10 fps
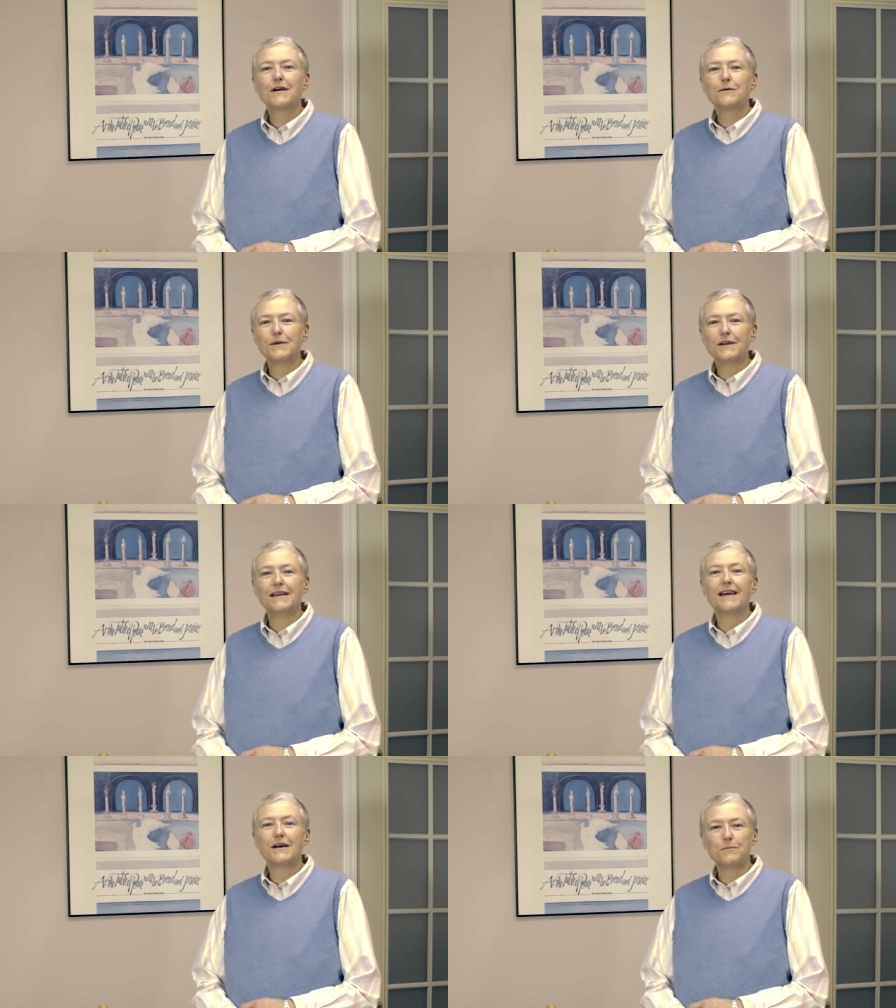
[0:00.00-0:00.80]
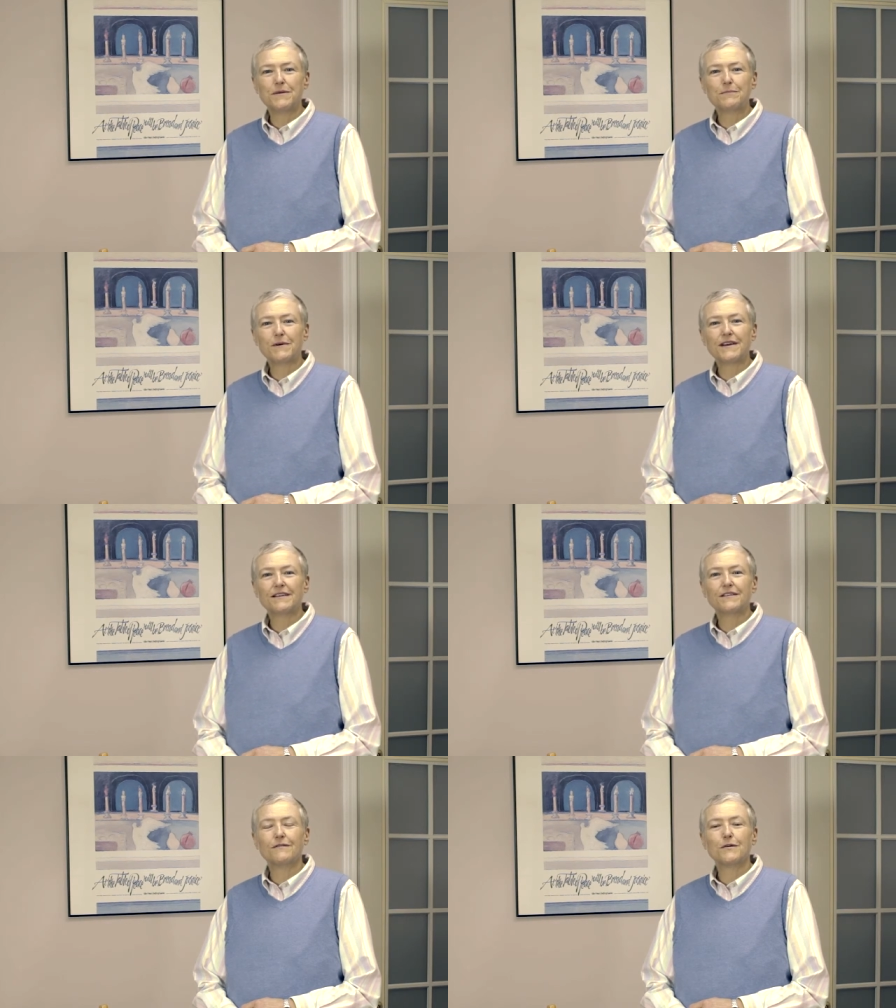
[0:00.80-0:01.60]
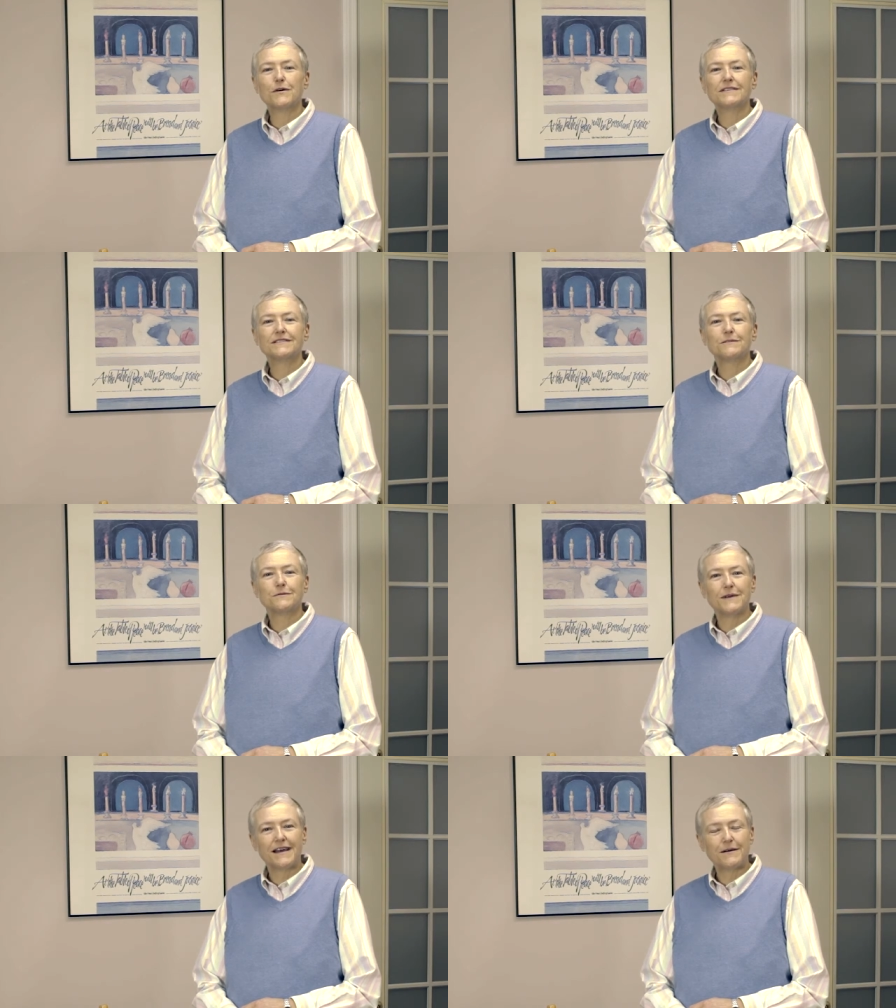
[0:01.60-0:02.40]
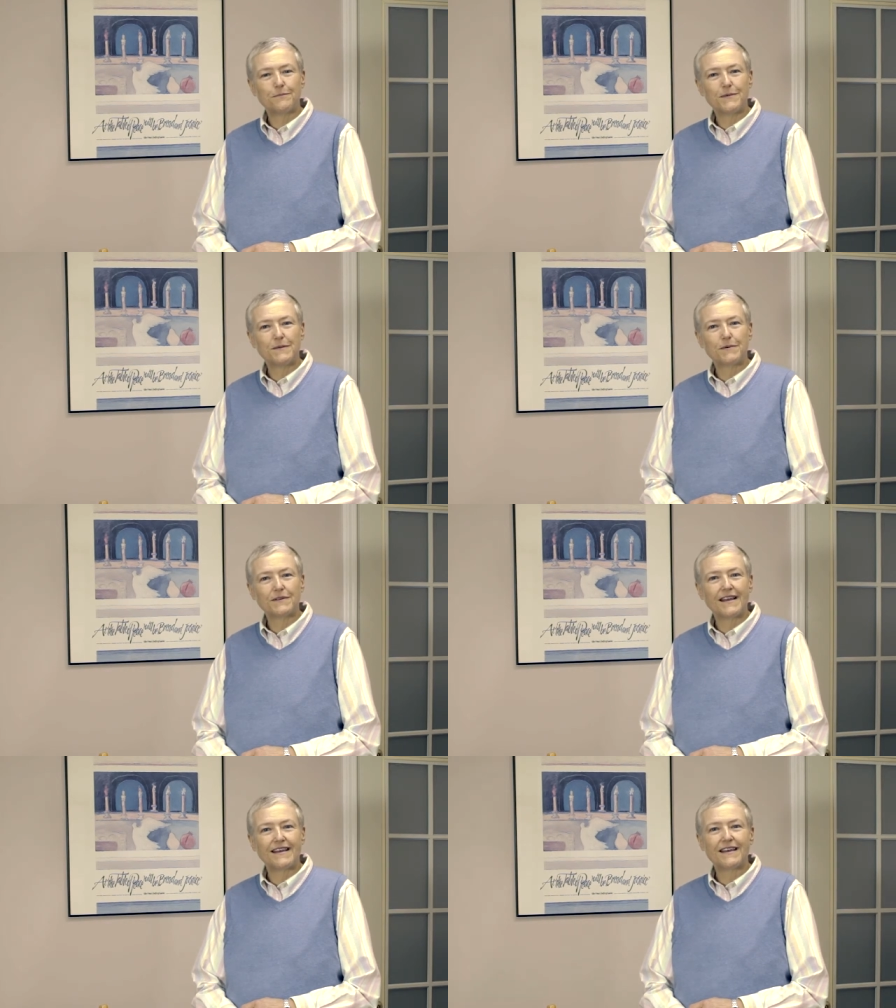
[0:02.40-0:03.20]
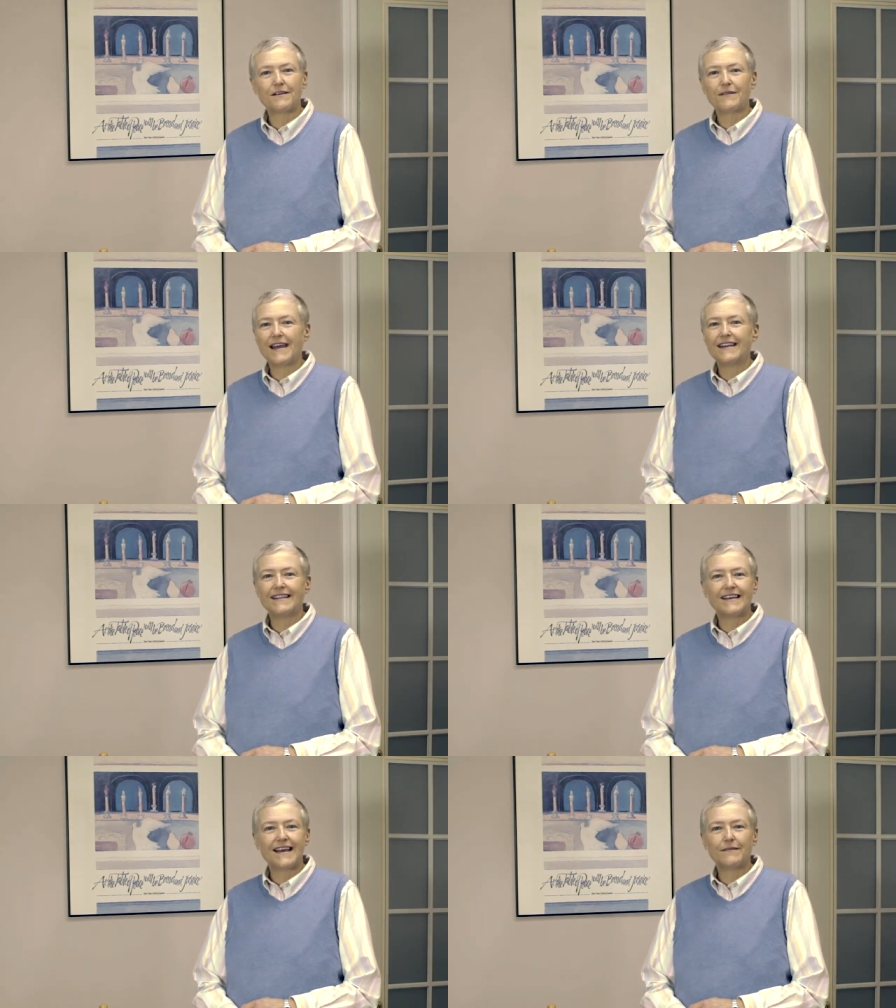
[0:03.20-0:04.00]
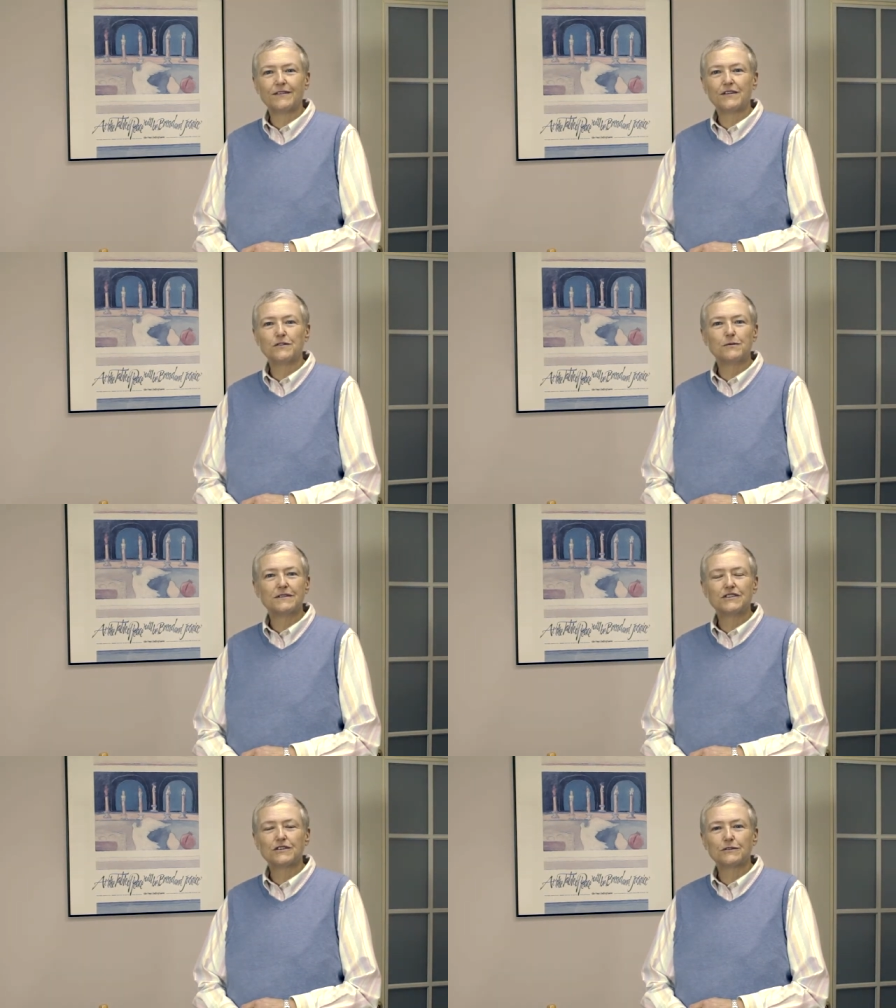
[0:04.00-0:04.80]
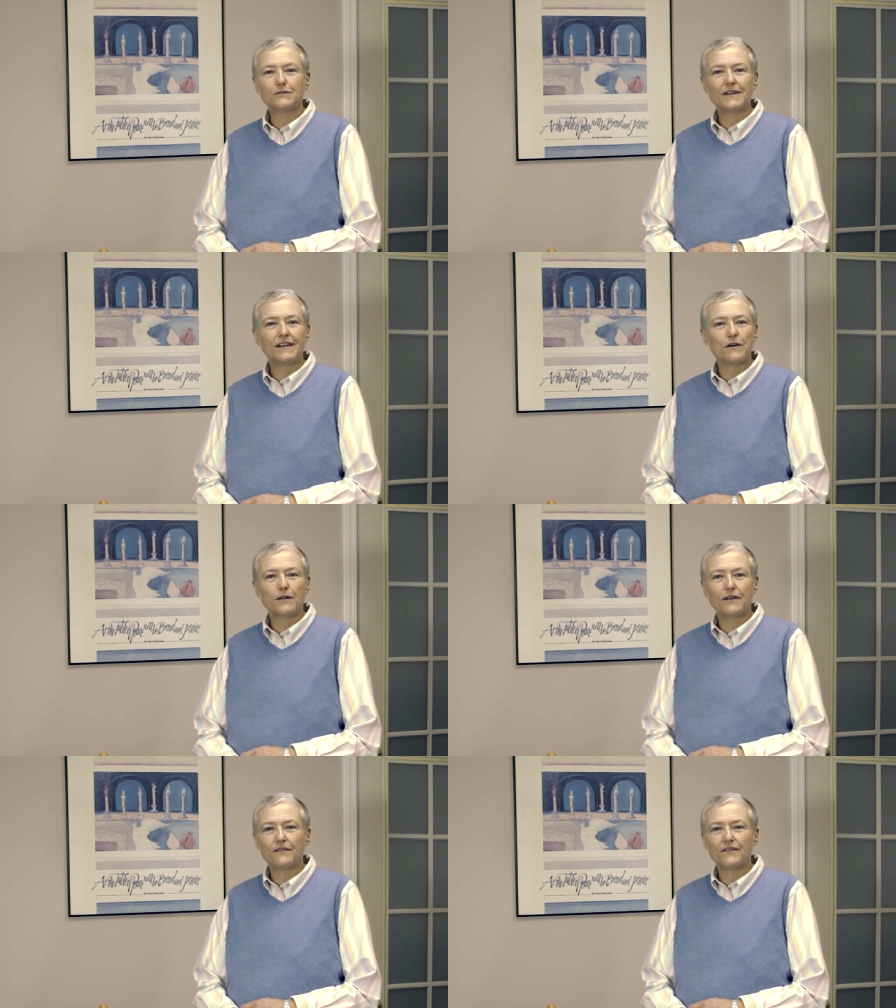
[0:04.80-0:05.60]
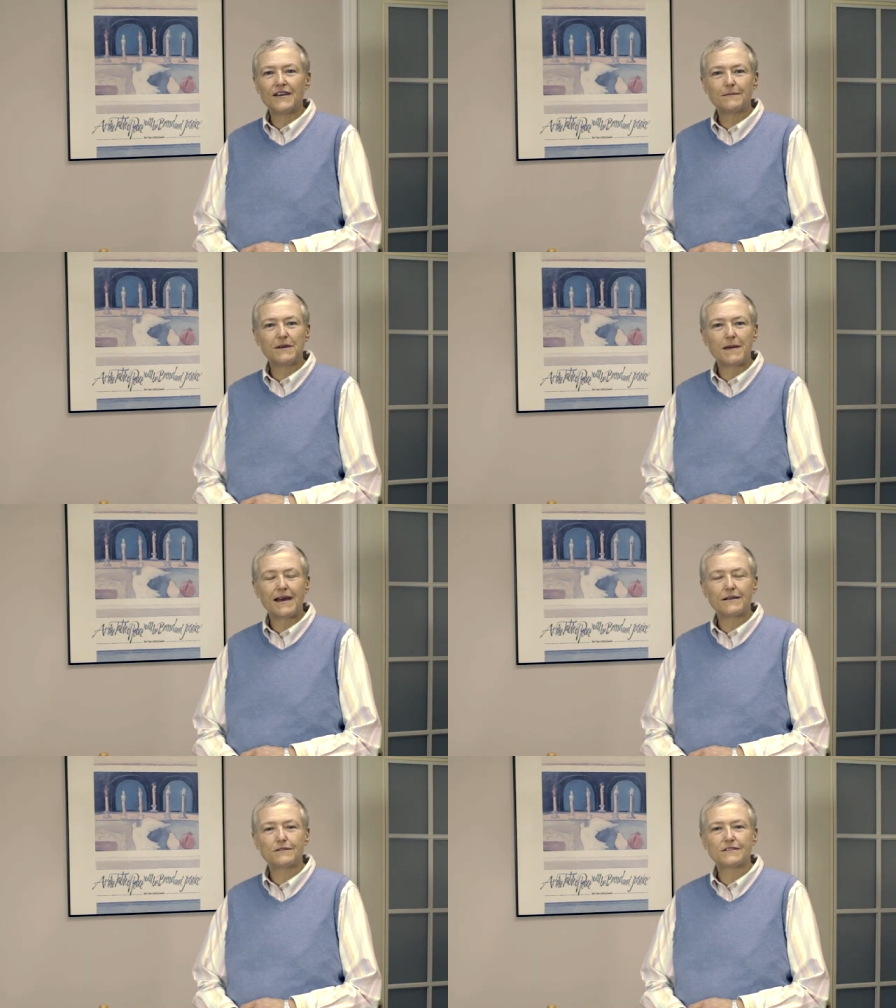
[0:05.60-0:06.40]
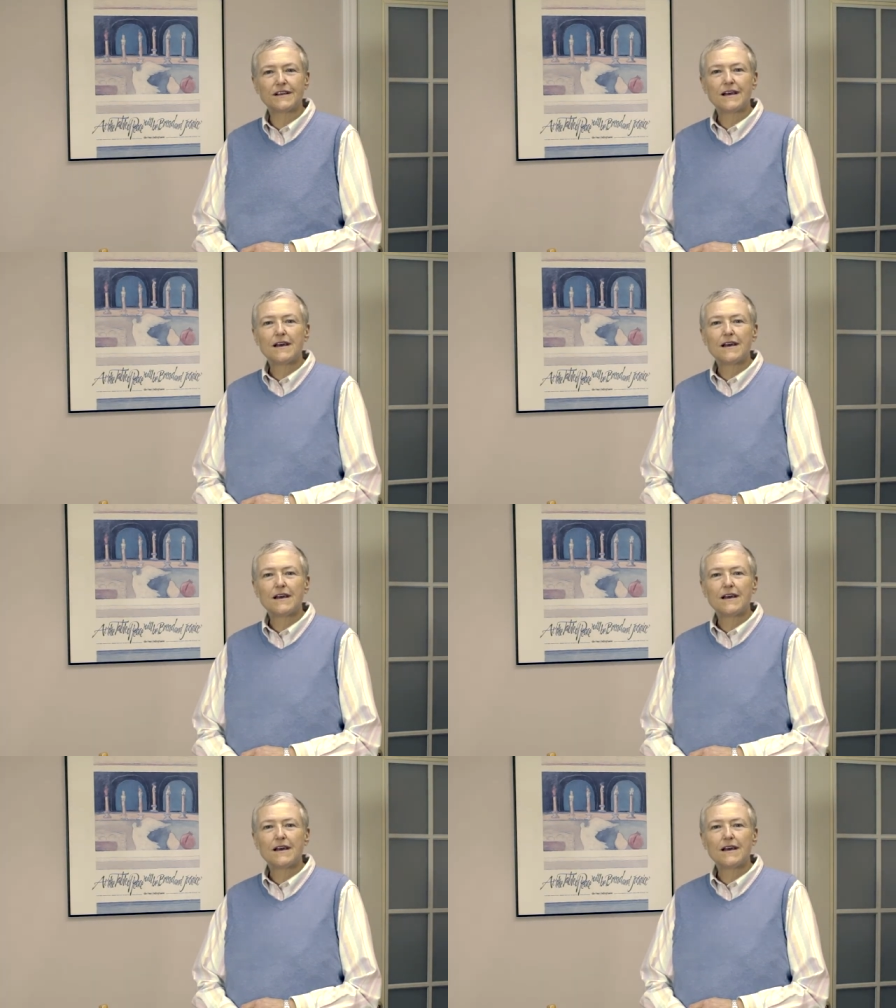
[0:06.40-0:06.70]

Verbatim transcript: We help people get divorced. We help people take care of anything having to do with children and all other family matters.